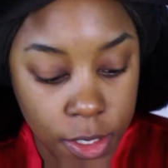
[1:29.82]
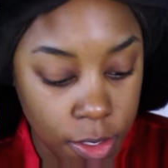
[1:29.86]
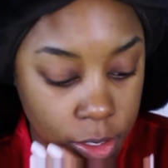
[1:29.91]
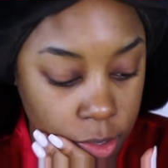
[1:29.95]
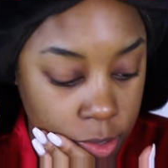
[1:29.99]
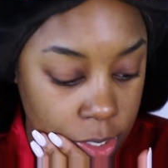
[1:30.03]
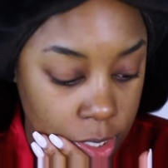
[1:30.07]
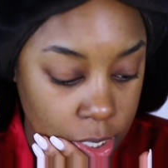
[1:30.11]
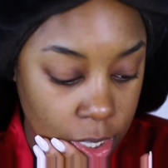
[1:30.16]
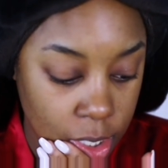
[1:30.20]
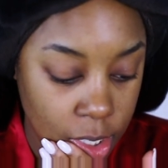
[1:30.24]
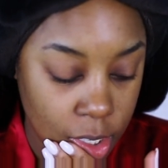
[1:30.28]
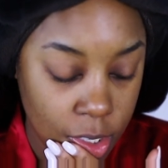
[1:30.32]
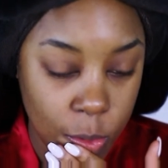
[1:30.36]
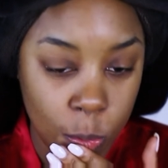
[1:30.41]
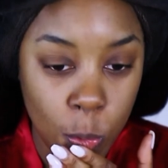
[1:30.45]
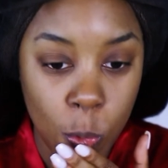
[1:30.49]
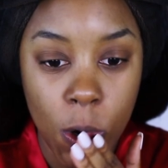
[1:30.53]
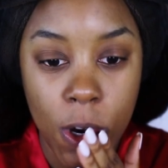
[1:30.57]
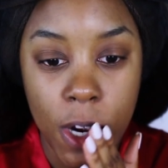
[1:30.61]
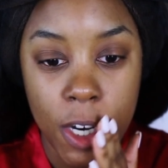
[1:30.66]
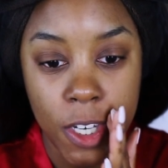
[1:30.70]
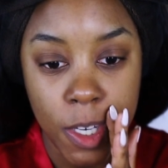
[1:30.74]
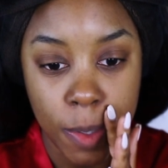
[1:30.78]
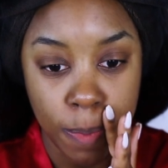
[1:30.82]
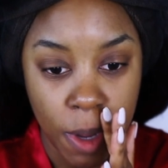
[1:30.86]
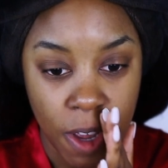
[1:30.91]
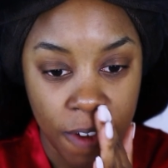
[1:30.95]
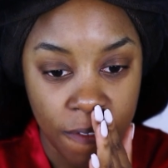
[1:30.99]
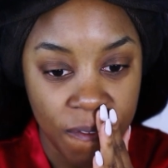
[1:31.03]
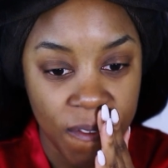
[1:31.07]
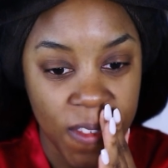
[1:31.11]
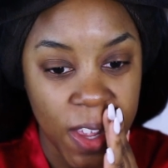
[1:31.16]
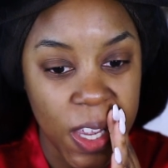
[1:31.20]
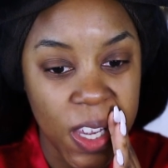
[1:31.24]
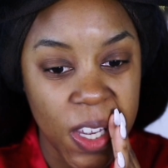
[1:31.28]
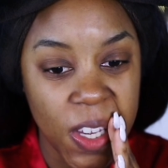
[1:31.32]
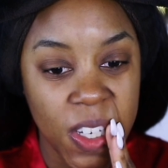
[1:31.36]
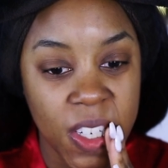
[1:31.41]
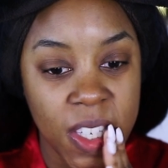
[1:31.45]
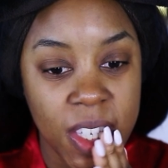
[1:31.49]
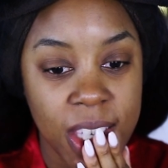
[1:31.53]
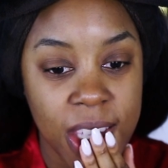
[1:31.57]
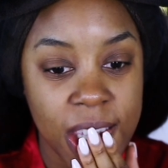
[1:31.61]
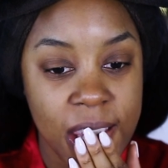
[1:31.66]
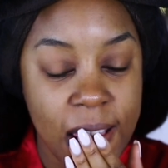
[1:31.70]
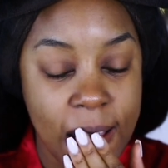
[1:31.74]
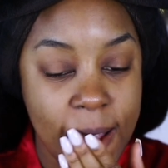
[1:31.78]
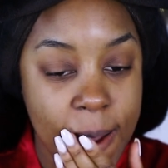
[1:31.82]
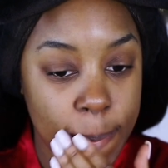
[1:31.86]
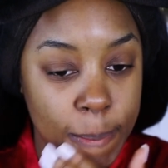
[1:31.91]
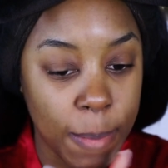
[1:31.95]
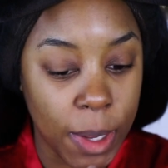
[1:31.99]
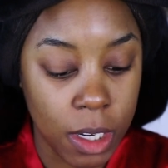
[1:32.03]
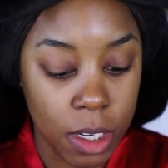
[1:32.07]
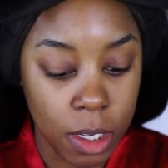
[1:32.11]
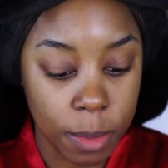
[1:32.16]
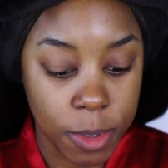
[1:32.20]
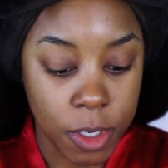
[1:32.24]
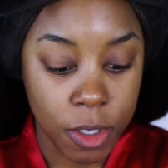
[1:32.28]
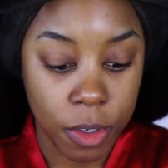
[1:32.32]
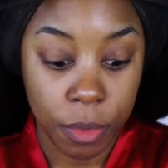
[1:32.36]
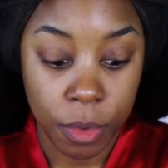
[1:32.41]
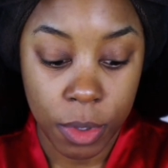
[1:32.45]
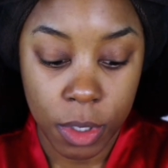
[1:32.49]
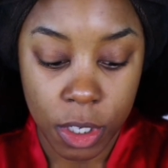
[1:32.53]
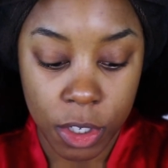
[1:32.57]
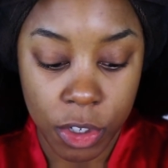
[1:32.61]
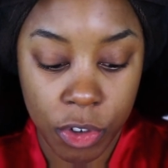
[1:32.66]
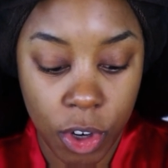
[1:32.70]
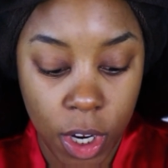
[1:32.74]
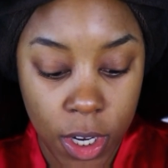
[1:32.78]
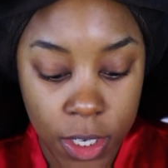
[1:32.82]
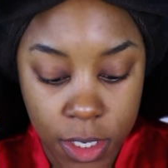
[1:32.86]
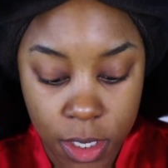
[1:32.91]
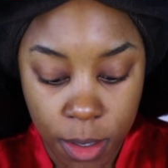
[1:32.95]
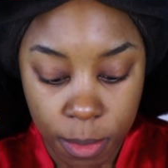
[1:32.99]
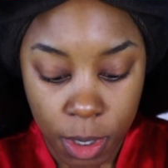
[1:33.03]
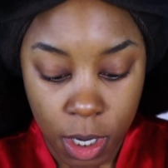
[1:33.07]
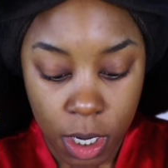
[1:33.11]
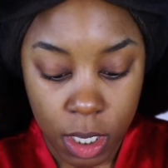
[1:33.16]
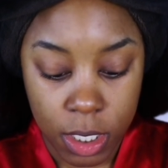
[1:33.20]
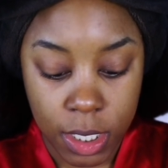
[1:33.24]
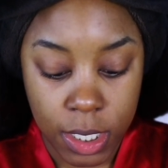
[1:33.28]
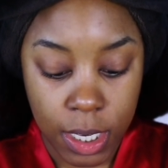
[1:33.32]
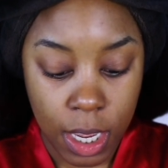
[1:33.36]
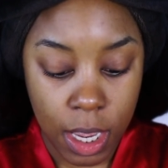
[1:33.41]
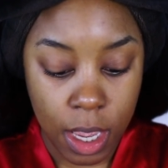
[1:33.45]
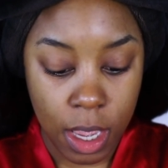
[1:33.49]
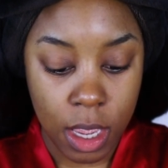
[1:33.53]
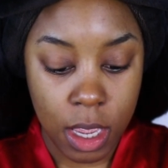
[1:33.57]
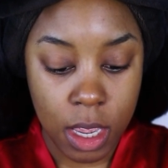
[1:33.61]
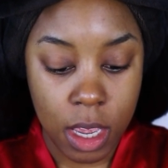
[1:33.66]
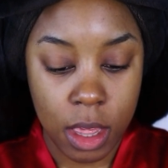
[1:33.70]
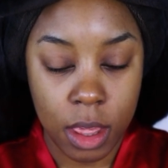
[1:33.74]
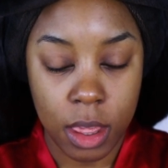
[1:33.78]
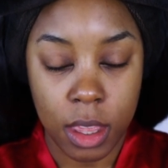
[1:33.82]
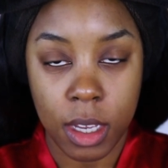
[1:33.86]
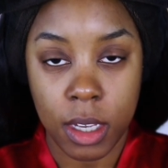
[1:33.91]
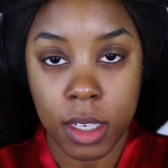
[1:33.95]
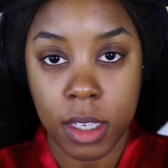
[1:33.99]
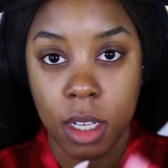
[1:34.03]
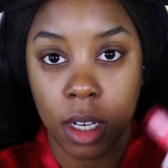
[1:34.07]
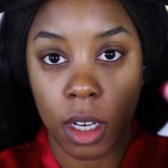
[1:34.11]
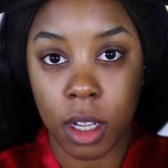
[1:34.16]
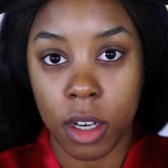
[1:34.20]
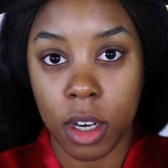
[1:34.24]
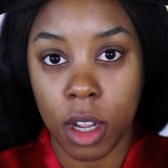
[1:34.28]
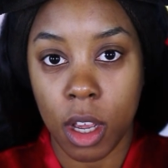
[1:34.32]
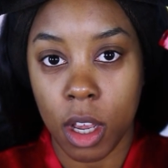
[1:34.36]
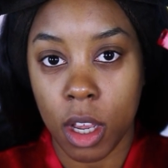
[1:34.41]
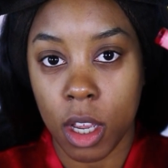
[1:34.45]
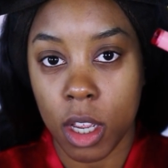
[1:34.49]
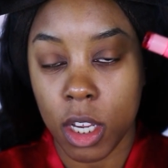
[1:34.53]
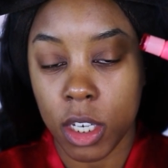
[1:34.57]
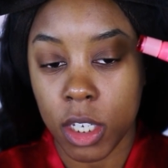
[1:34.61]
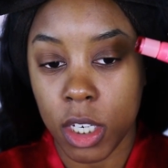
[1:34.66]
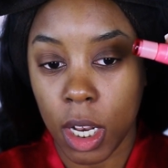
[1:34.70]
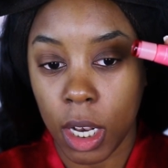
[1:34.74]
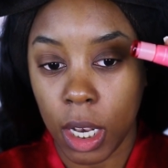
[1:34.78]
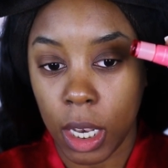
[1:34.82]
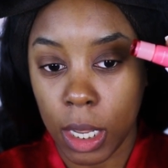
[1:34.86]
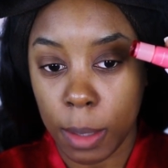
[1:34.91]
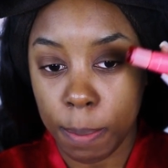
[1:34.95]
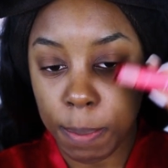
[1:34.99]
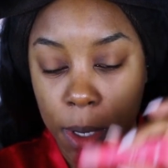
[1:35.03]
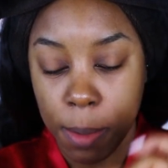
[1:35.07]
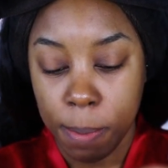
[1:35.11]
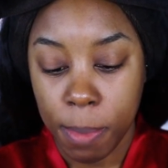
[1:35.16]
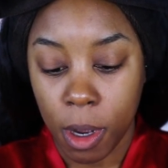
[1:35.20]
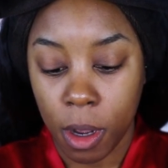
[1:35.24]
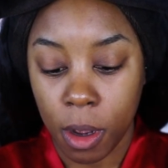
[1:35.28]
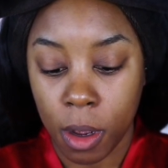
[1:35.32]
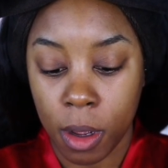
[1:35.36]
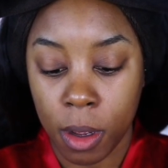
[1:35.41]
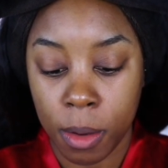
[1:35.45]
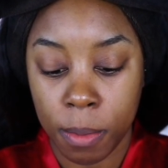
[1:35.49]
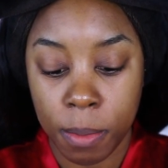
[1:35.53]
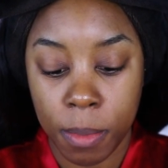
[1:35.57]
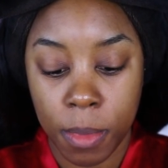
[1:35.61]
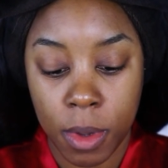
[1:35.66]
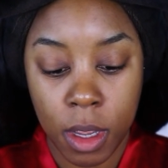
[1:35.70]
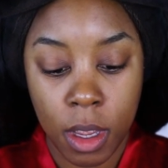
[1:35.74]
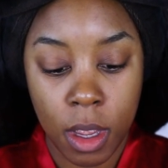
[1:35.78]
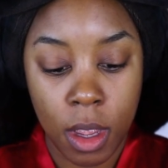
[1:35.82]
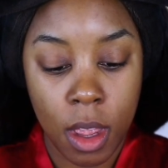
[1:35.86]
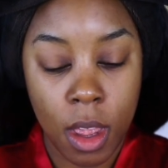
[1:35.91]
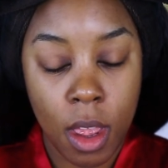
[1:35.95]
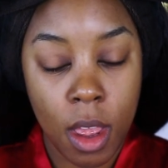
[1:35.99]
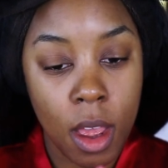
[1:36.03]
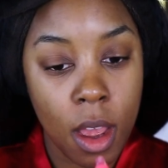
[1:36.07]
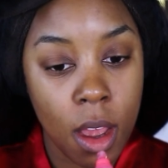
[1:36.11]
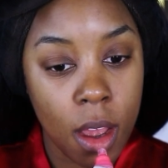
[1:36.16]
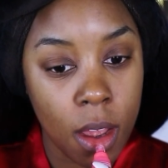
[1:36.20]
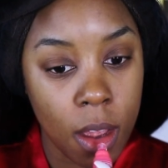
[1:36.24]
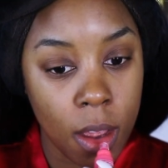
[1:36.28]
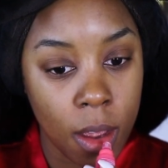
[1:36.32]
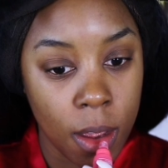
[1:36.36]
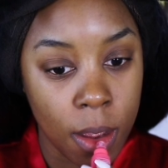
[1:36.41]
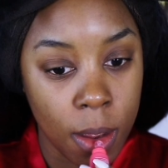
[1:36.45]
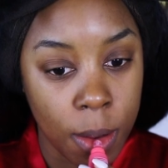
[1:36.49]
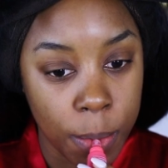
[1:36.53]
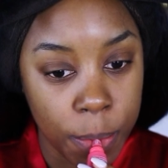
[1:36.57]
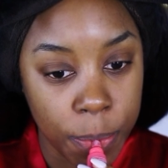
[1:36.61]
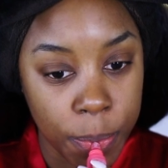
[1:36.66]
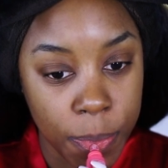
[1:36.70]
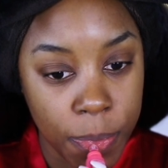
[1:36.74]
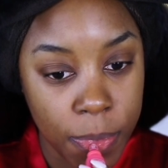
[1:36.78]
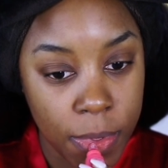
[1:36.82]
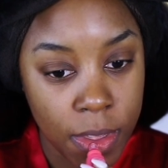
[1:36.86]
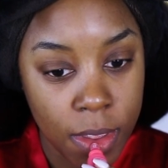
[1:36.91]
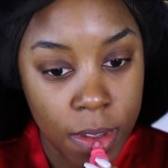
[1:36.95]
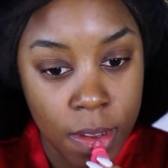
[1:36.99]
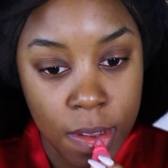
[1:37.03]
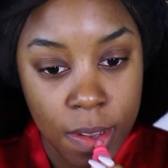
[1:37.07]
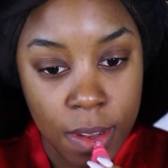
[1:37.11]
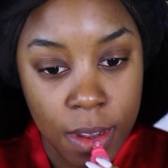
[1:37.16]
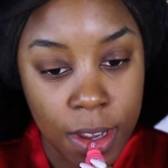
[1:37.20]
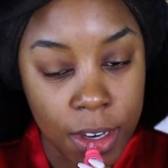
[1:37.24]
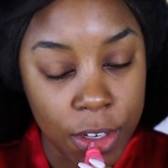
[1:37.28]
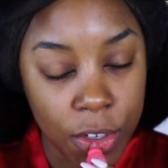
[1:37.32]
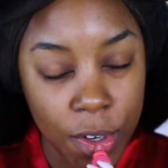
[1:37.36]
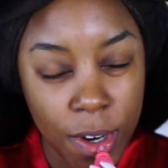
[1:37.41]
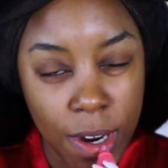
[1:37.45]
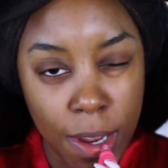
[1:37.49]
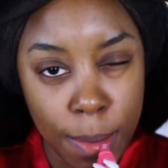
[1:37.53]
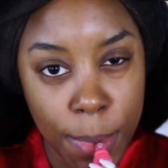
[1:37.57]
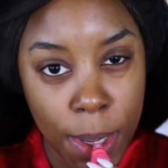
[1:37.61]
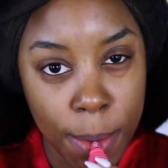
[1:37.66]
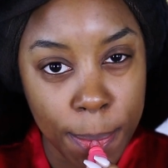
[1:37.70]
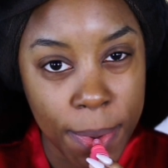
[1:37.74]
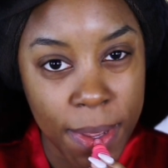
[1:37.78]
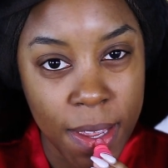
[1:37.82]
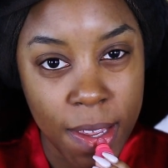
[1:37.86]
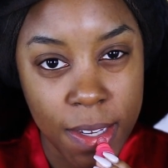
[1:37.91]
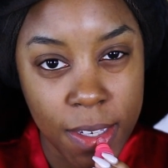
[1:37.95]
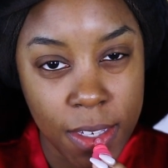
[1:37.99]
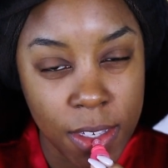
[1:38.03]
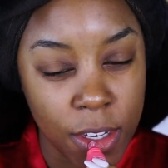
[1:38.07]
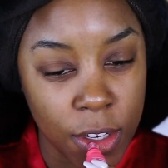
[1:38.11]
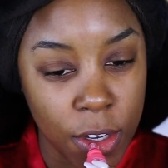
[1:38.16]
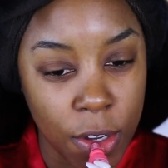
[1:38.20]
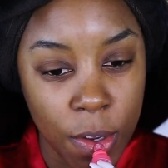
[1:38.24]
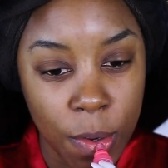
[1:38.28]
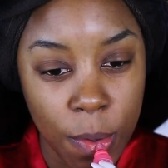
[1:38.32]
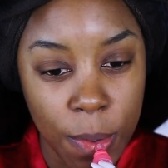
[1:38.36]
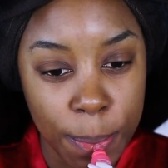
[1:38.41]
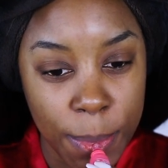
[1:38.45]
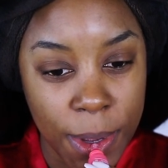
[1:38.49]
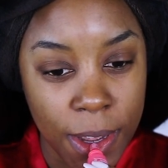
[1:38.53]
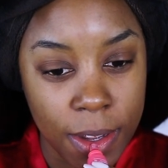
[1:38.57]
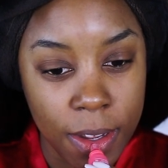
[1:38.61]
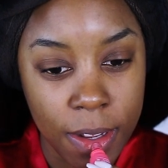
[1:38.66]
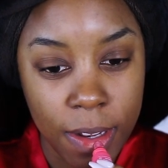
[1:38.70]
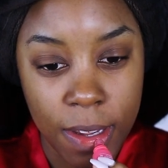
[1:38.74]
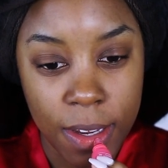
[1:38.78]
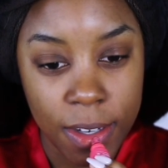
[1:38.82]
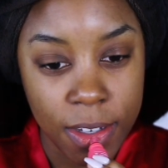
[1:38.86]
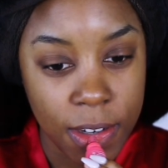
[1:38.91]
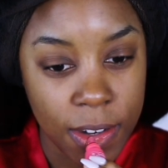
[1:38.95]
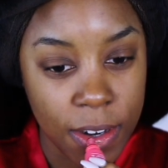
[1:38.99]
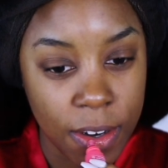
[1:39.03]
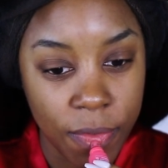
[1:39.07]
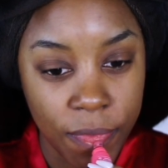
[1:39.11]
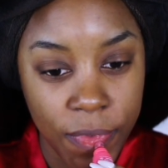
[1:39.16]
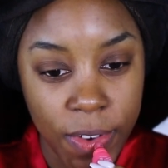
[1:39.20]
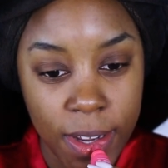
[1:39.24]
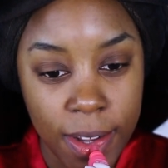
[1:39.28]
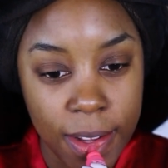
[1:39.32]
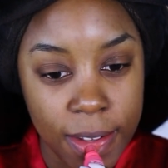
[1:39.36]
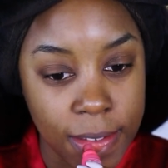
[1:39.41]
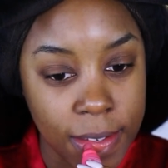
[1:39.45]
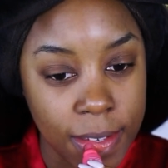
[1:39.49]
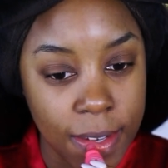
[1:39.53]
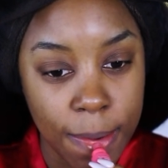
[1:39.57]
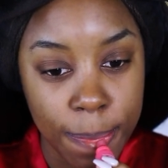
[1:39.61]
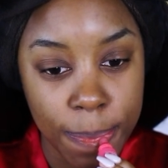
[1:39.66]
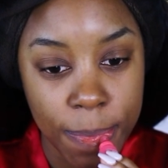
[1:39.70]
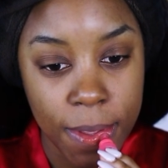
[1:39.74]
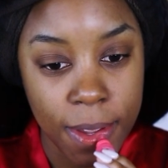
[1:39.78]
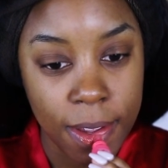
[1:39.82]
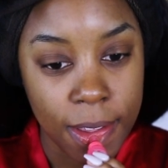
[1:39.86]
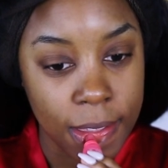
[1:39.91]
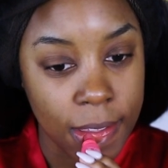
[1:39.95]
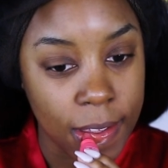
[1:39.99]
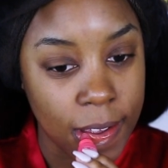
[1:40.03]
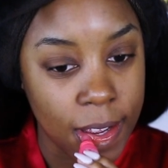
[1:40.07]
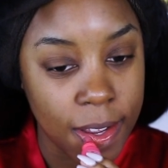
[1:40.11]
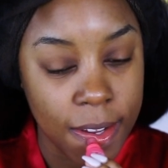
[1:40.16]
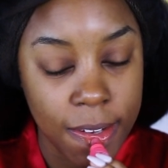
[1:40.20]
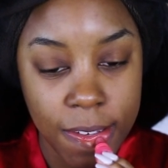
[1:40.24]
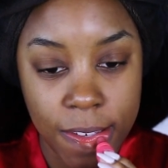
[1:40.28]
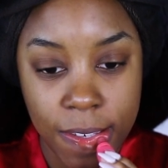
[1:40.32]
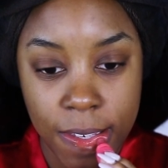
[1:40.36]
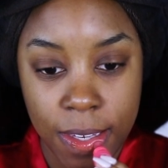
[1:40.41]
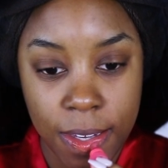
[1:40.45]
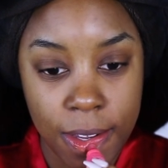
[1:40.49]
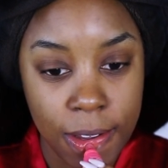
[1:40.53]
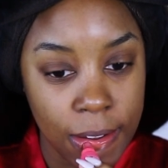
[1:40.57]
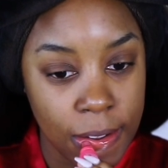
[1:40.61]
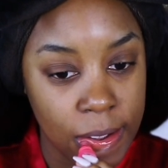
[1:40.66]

so since I just washed my face, my lips are really dry, so I'm gonna take this Laneige Lippy Balm. Um, I try my best to go in my collection and find something that's